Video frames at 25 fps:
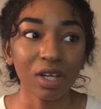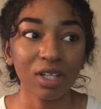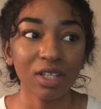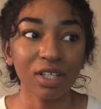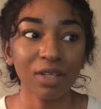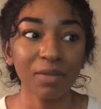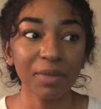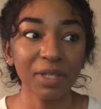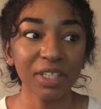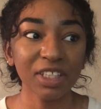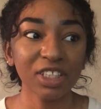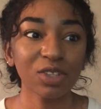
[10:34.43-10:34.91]

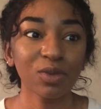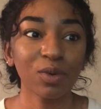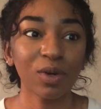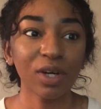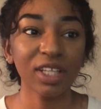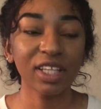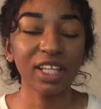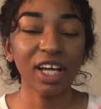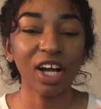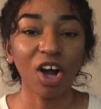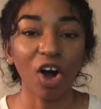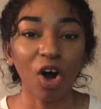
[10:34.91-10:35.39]
the busy
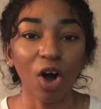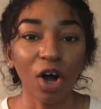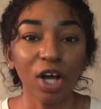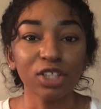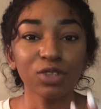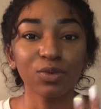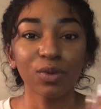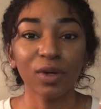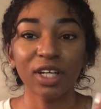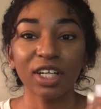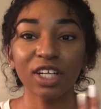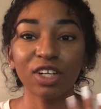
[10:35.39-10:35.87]
one, they're
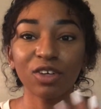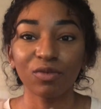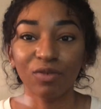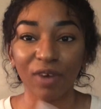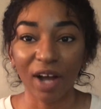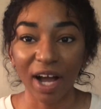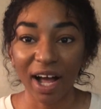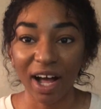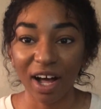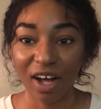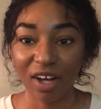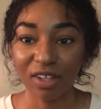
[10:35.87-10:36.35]
always running
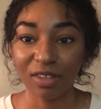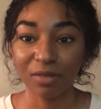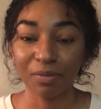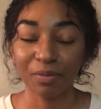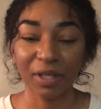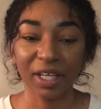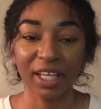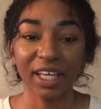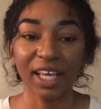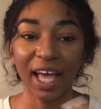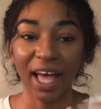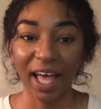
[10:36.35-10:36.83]

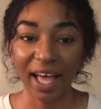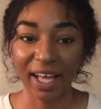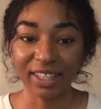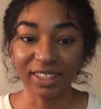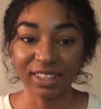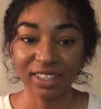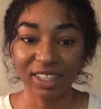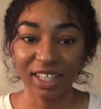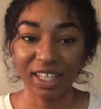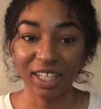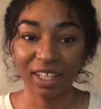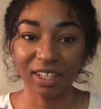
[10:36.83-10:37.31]
around being
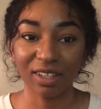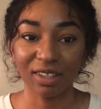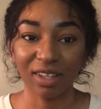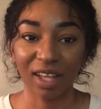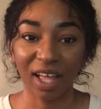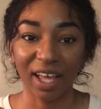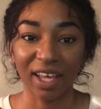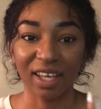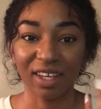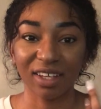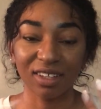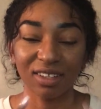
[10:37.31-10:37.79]
hectic,
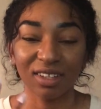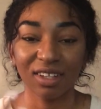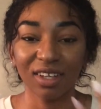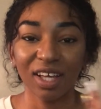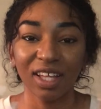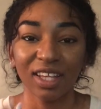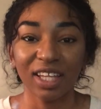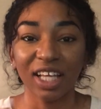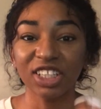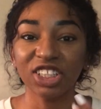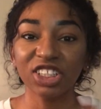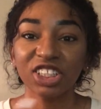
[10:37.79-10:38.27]
like
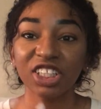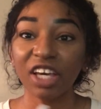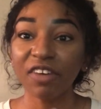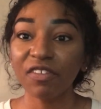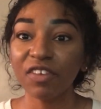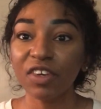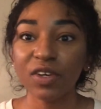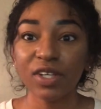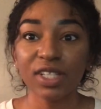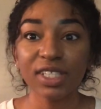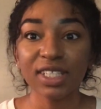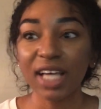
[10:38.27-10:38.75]
they just
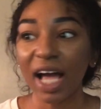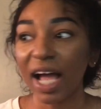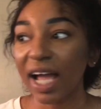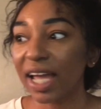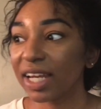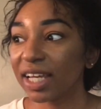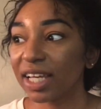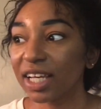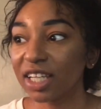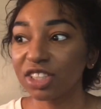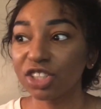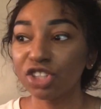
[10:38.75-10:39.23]
give you
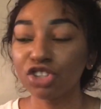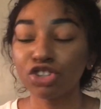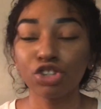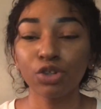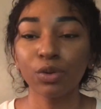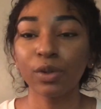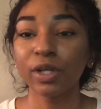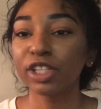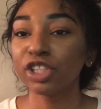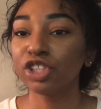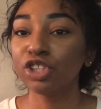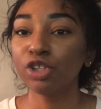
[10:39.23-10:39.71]
anxiety because they're
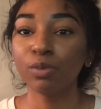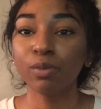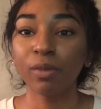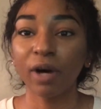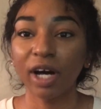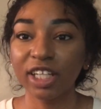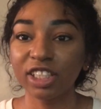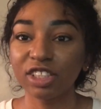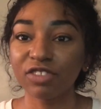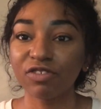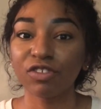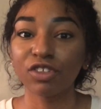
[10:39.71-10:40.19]
doing too
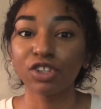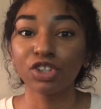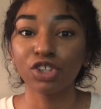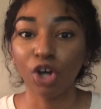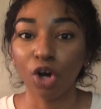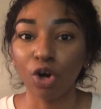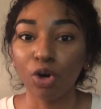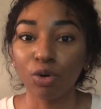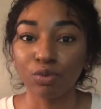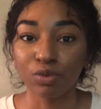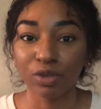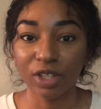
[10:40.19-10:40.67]
much for
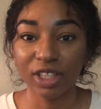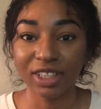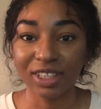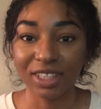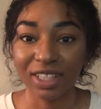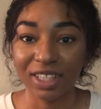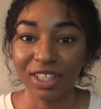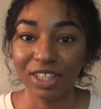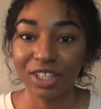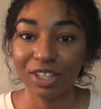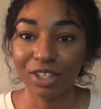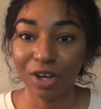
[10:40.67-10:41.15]
no
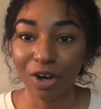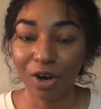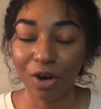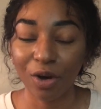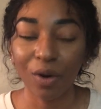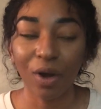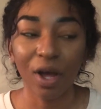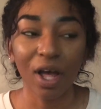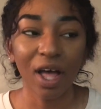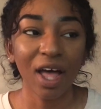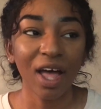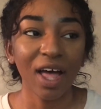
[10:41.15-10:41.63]
reason, you
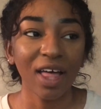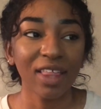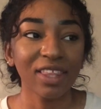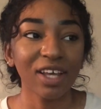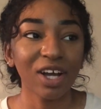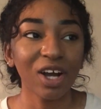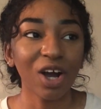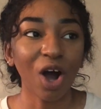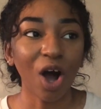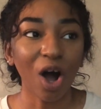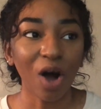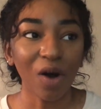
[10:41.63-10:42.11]
know?
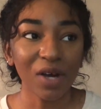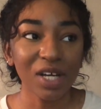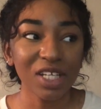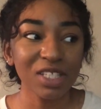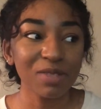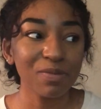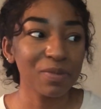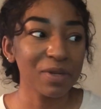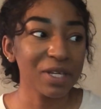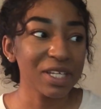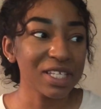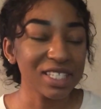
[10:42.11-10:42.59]
They're
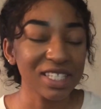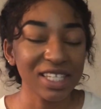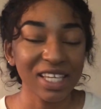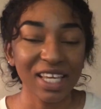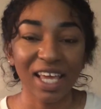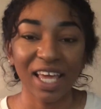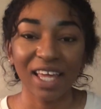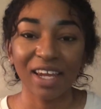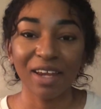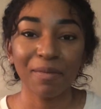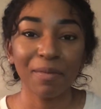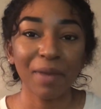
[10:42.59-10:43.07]
always
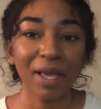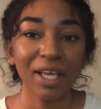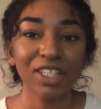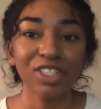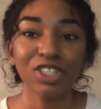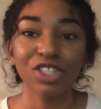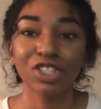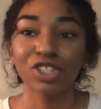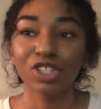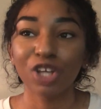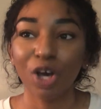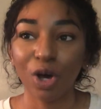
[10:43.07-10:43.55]
busy and it
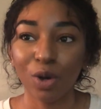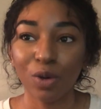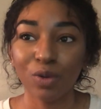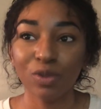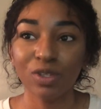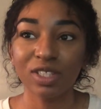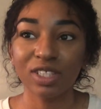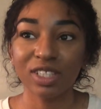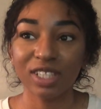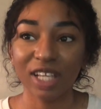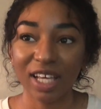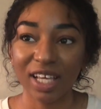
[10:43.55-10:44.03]
makes no
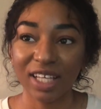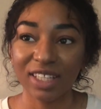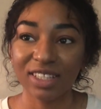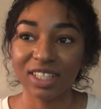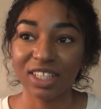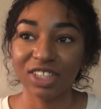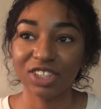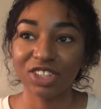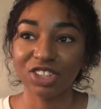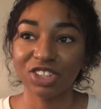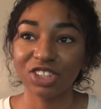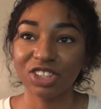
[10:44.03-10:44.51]
sense
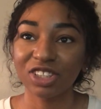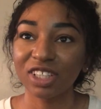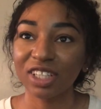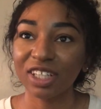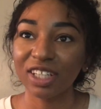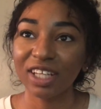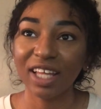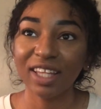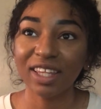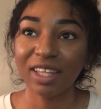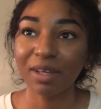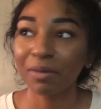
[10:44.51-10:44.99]
because you're just
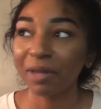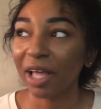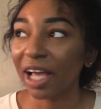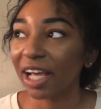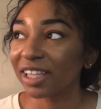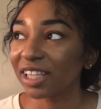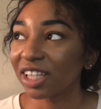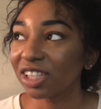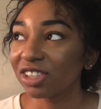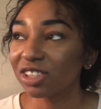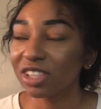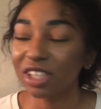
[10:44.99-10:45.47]
looking at them
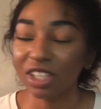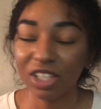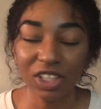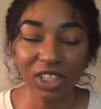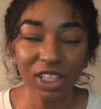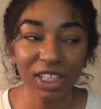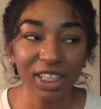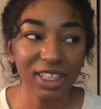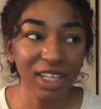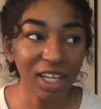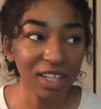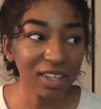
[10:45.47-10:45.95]
like there's
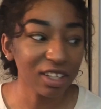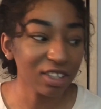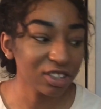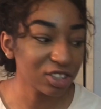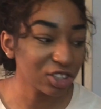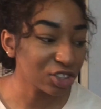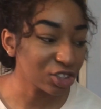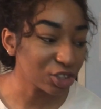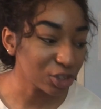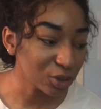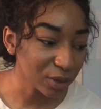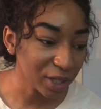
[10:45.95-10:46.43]
literally nothing
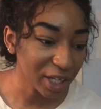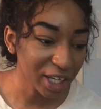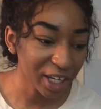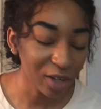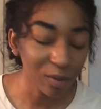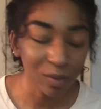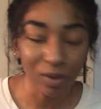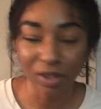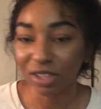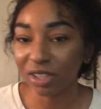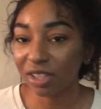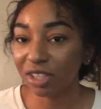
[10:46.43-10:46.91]
to do
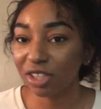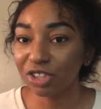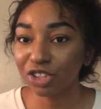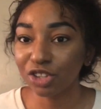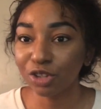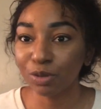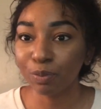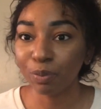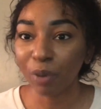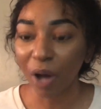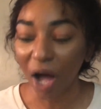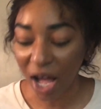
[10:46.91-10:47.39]
here. What
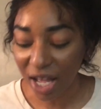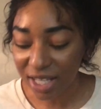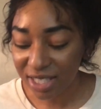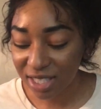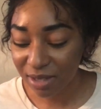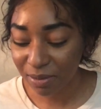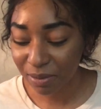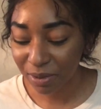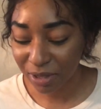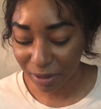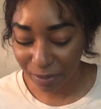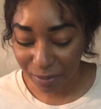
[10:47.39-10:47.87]
could you
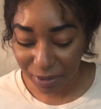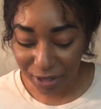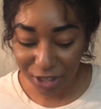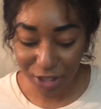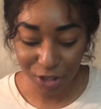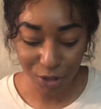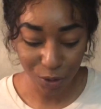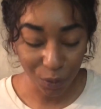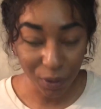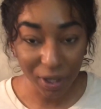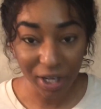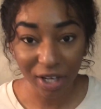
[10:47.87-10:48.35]
possibly be
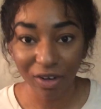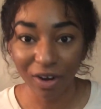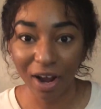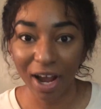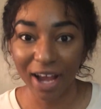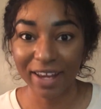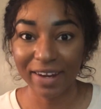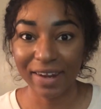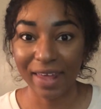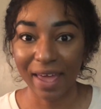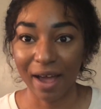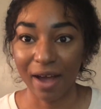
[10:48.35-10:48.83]
doing
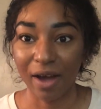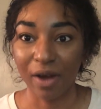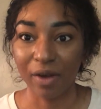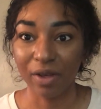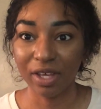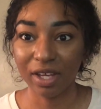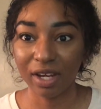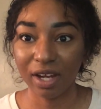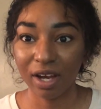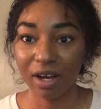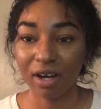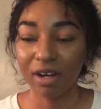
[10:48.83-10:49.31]
right now,
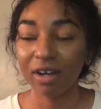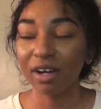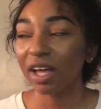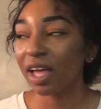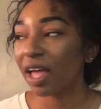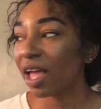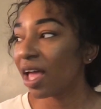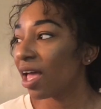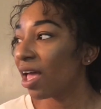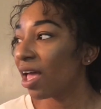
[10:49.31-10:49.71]
you know?